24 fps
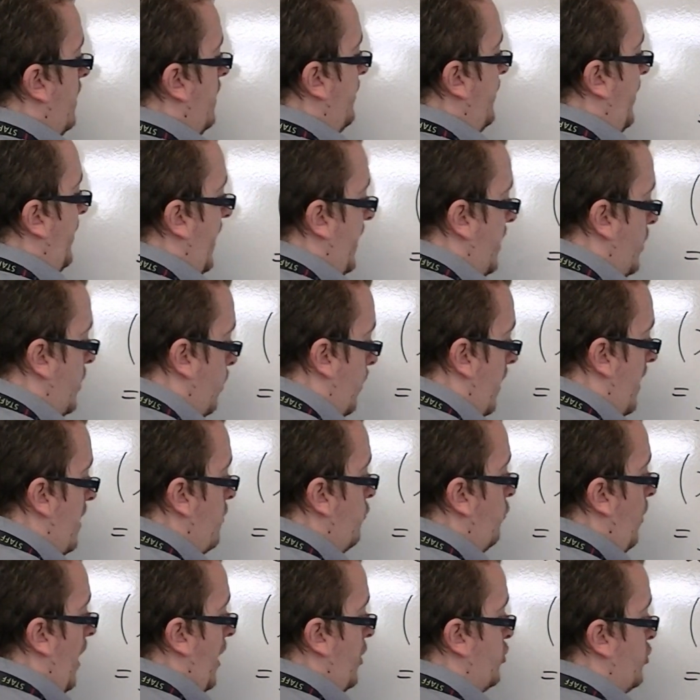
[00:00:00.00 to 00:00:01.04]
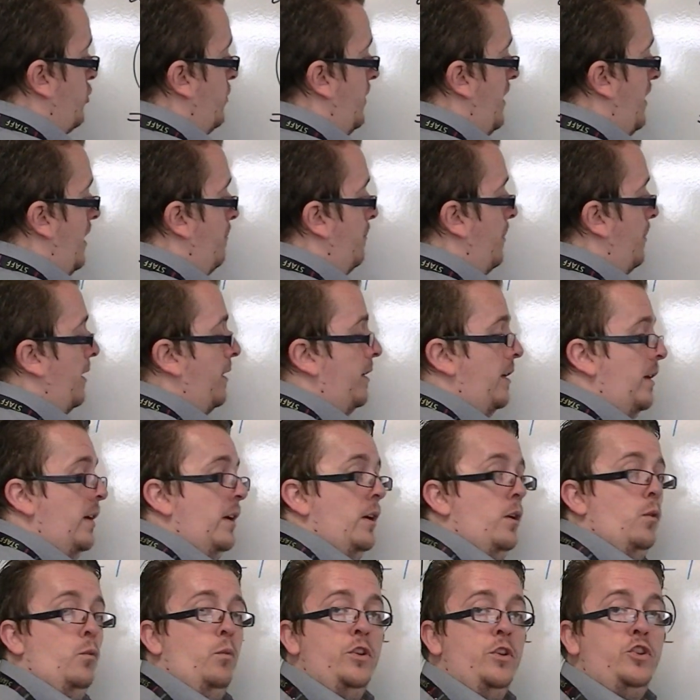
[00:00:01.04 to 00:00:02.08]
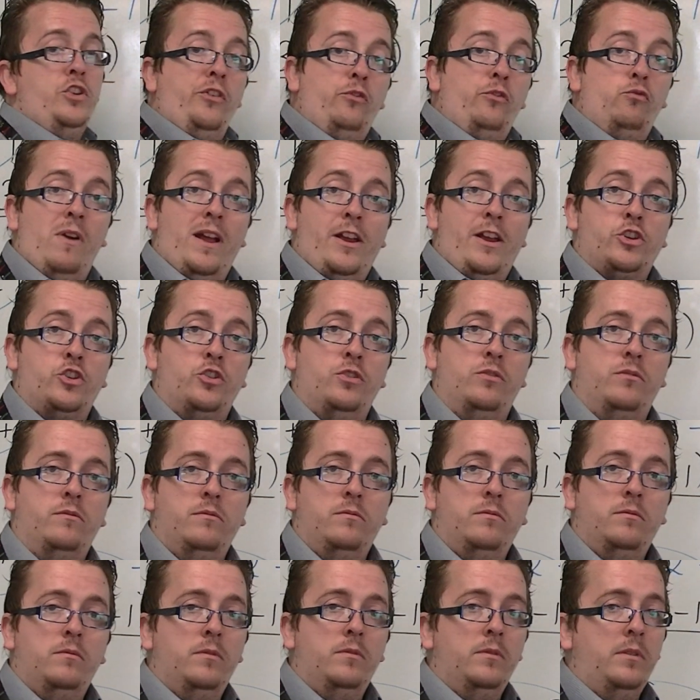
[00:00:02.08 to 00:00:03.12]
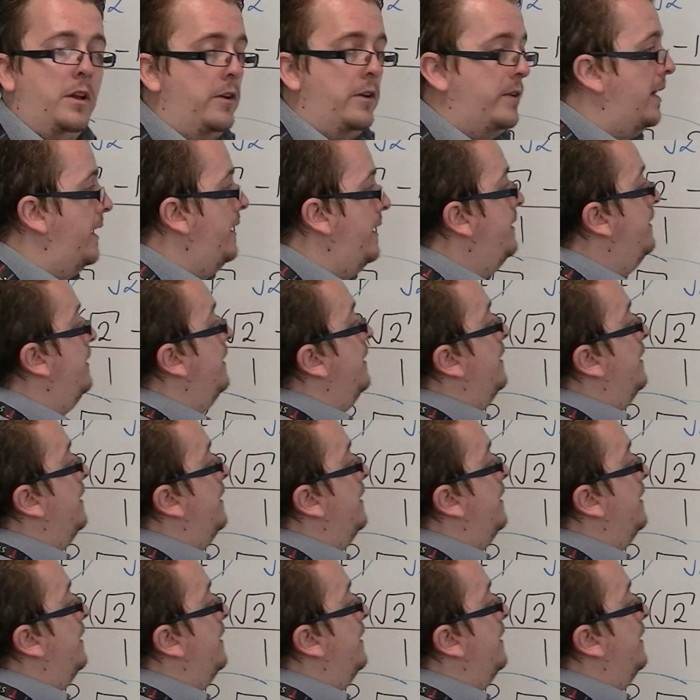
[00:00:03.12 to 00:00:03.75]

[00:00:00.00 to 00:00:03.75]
take away a rational number, which is rational. Okay?